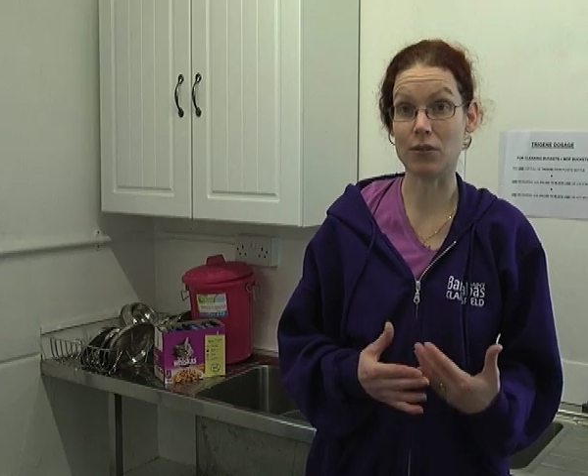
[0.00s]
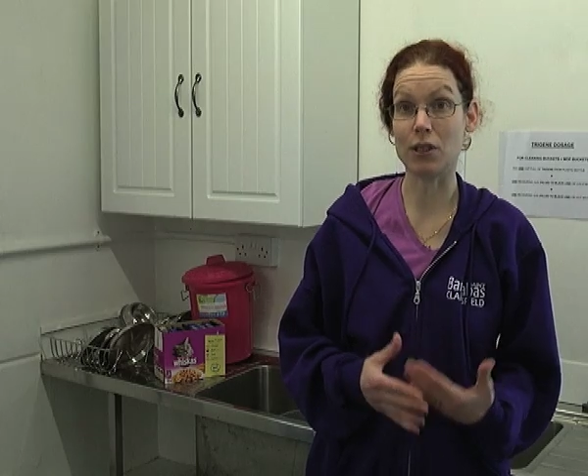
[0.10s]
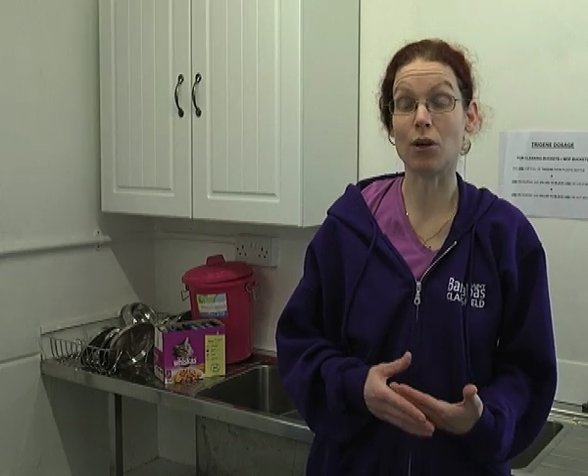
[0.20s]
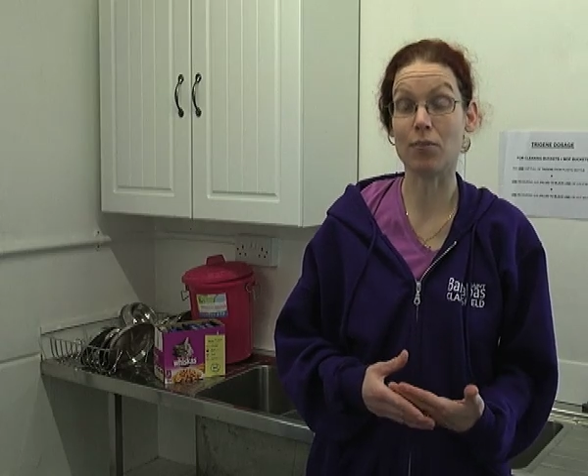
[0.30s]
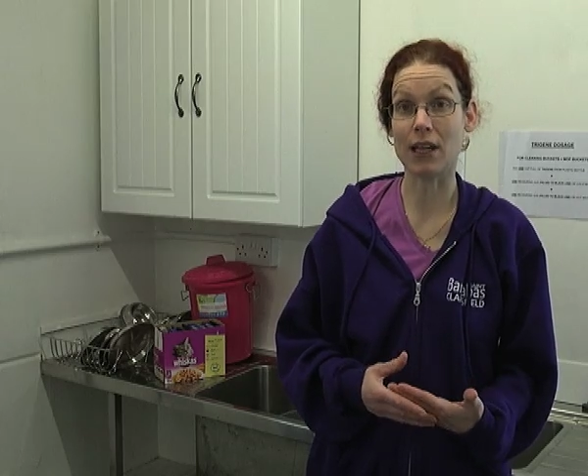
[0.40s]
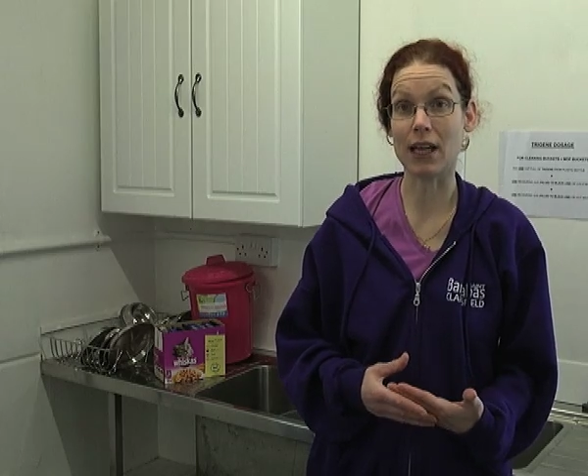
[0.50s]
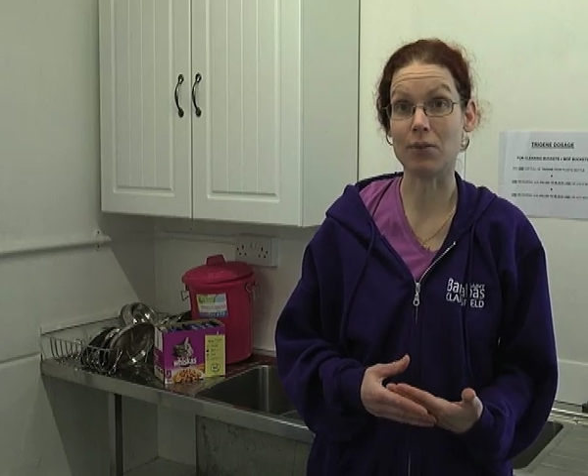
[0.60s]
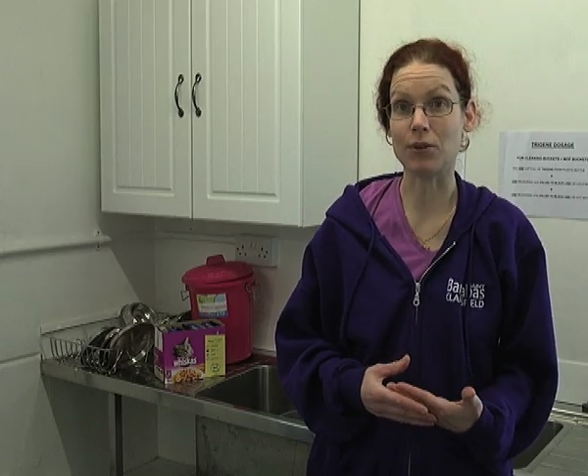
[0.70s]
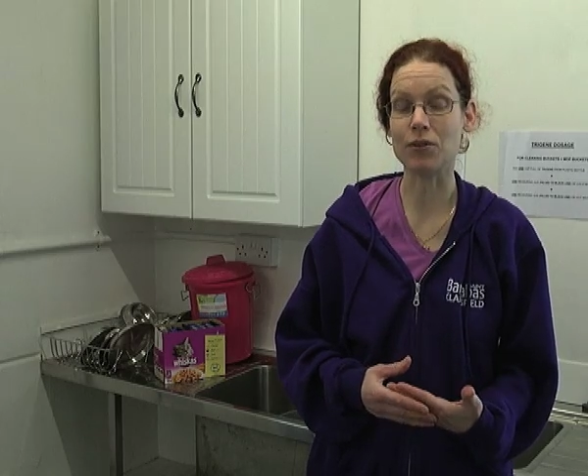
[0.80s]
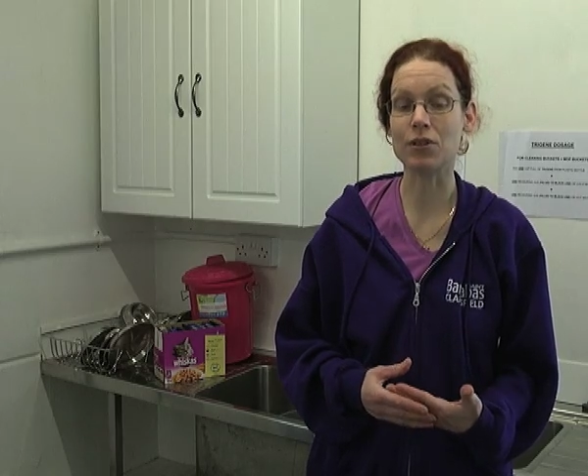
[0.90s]
adopt the
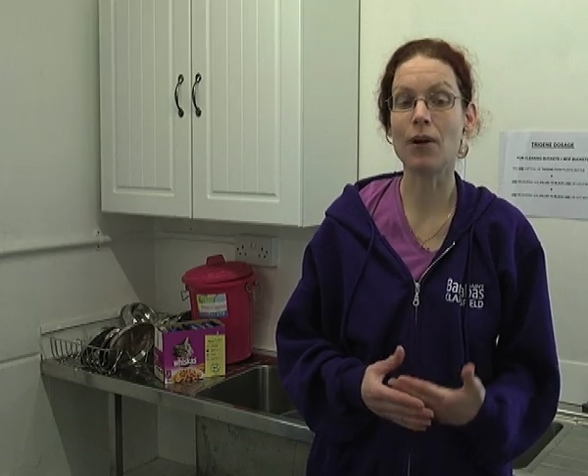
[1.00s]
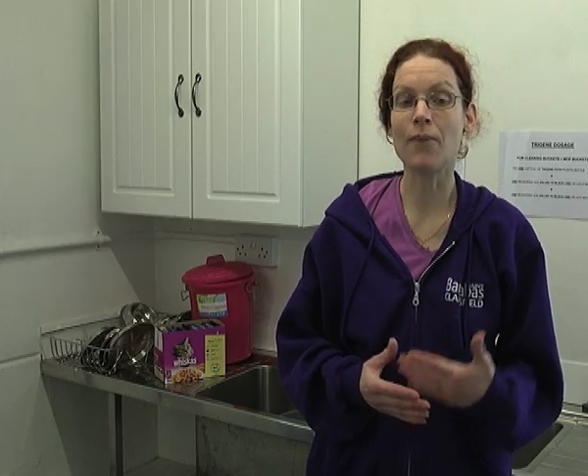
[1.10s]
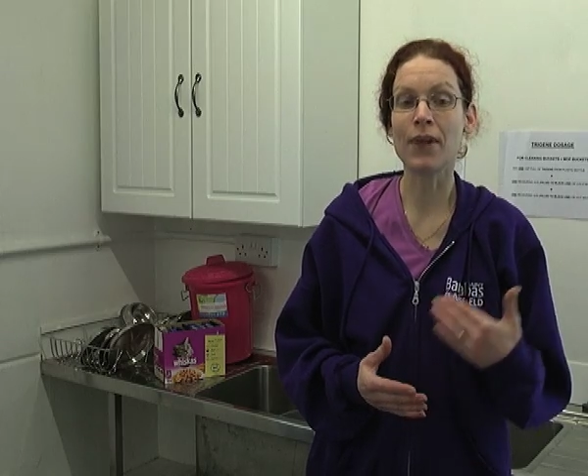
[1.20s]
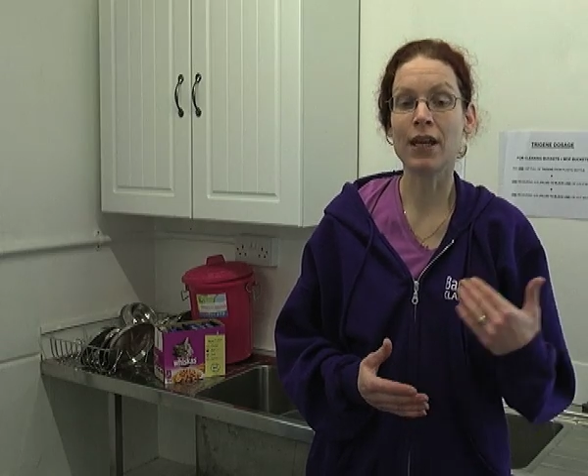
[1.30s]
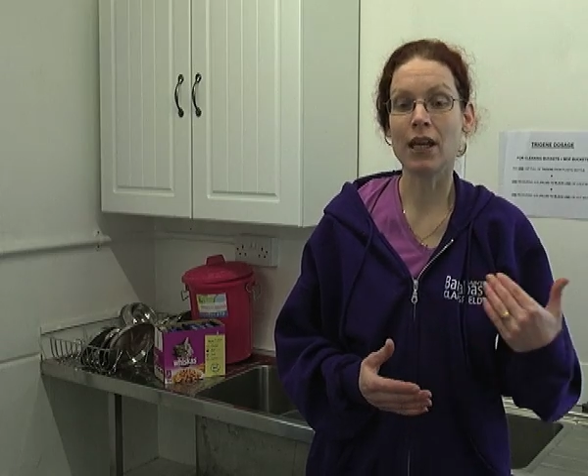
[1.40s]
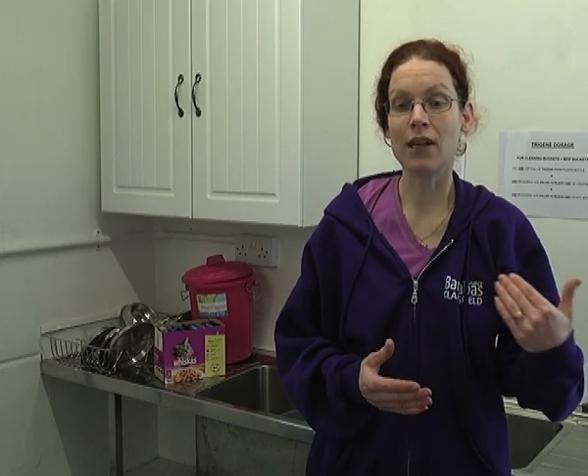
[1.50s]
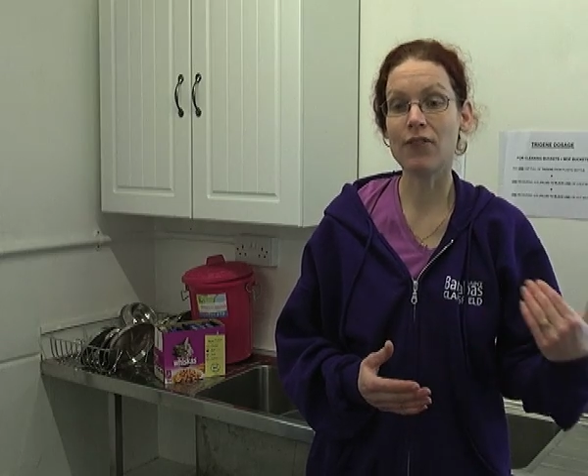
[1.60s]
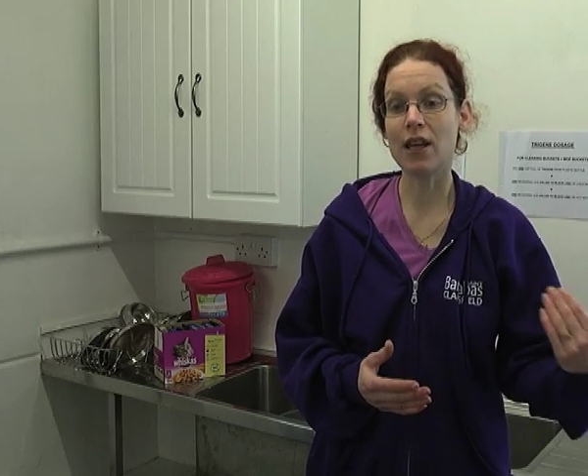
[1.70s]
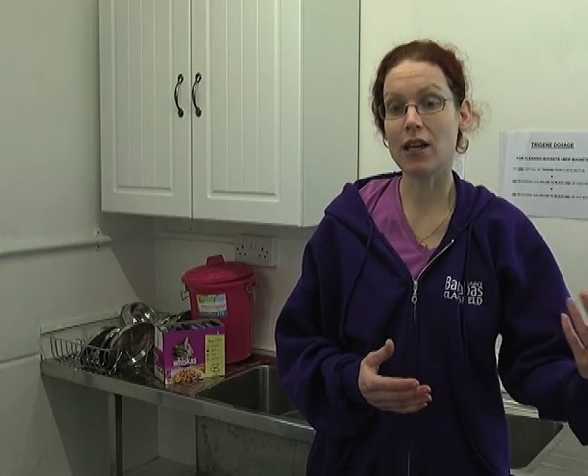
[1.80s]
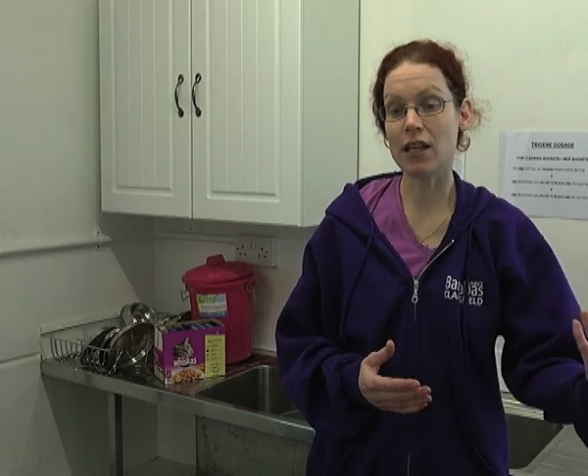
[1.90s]
animals.
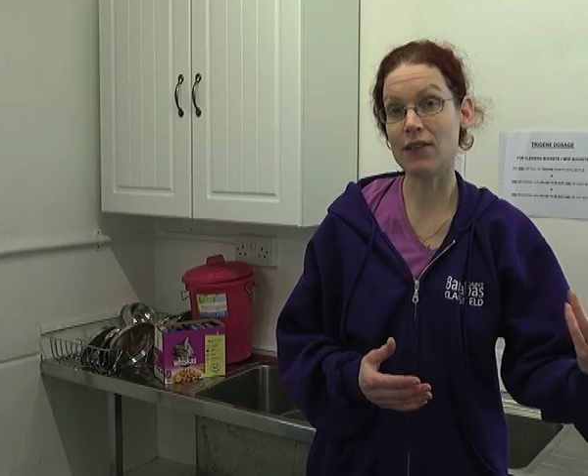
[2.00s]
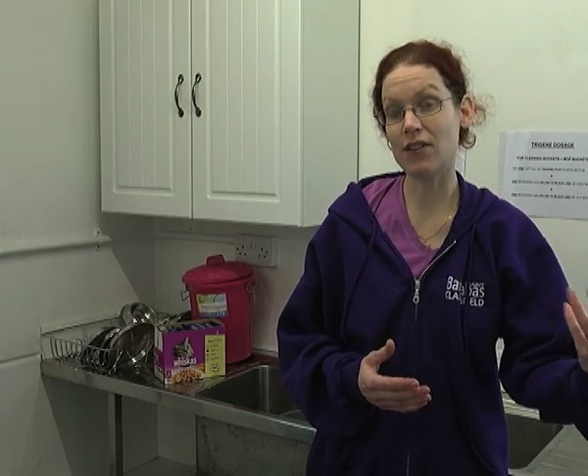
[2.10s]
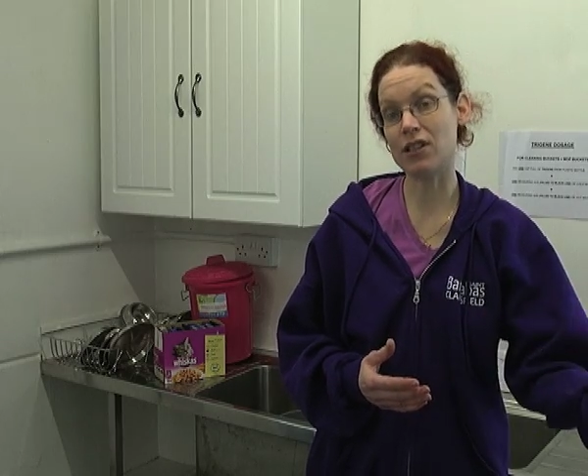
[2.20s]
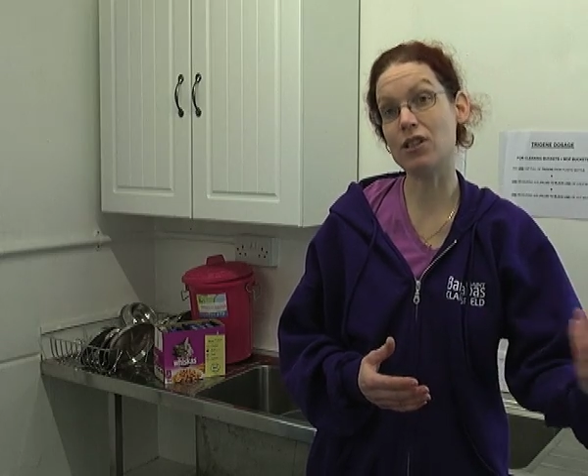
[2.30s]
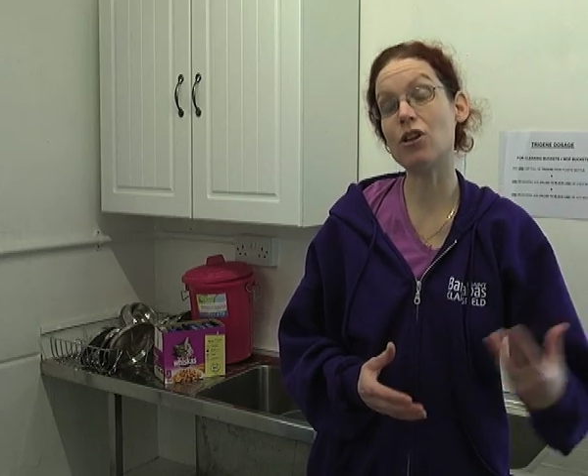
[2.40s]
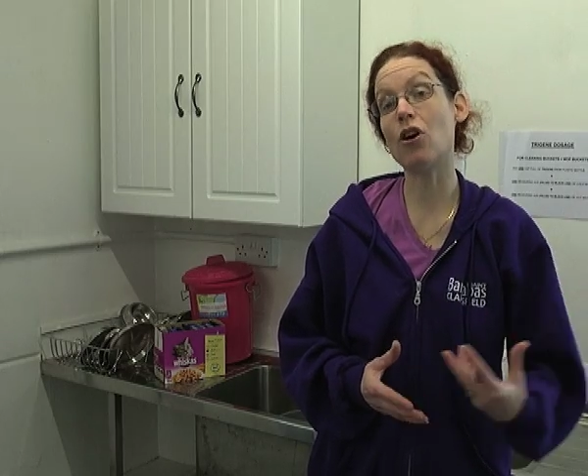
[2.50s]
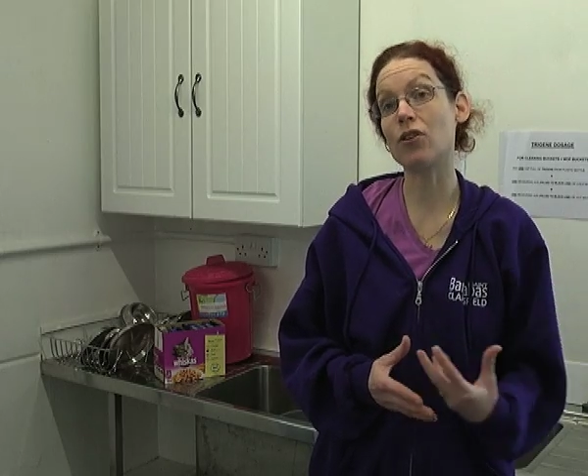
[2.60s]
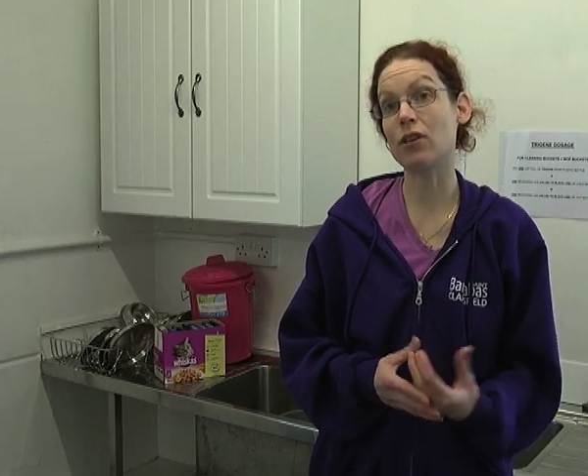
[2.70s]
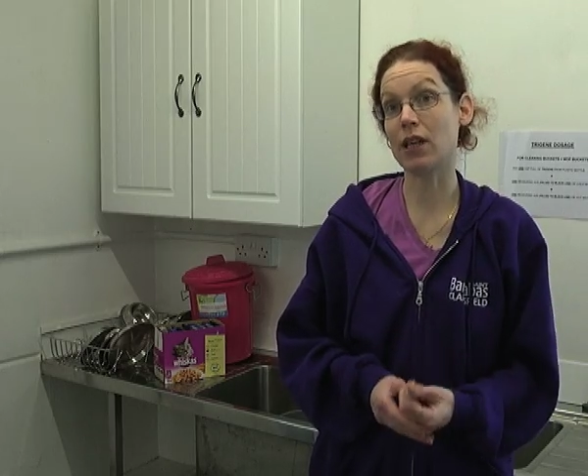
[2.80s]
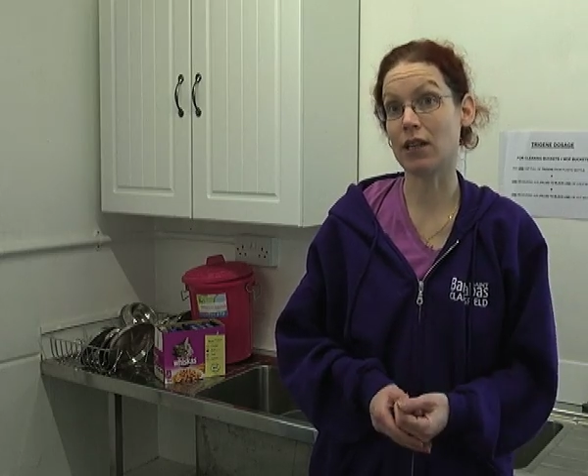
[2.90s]
If it's a dog
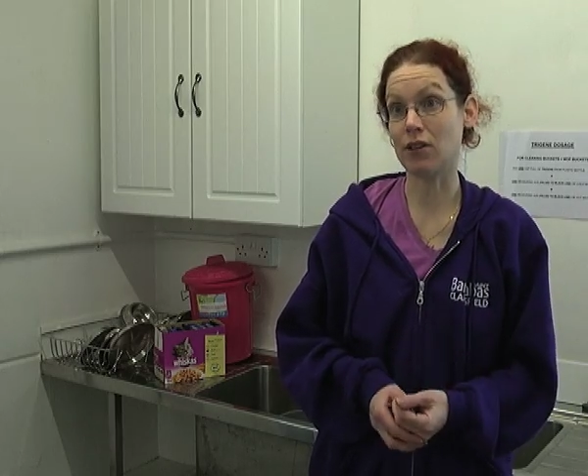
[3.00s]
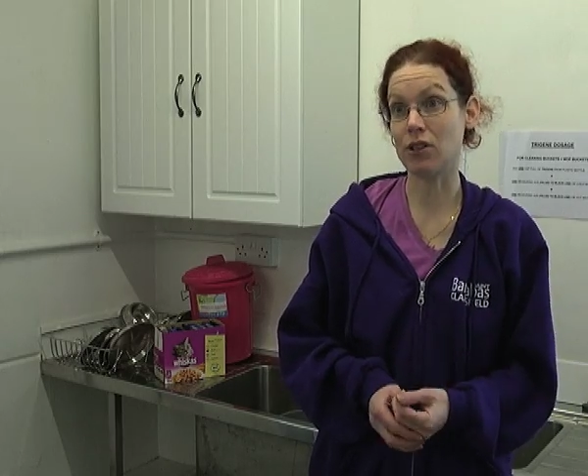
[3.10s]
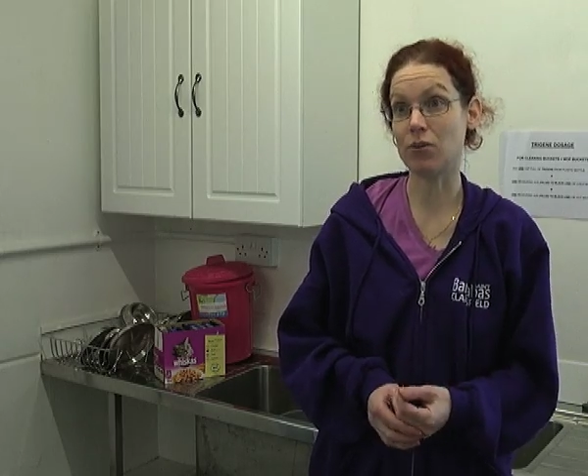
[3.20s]
that they're going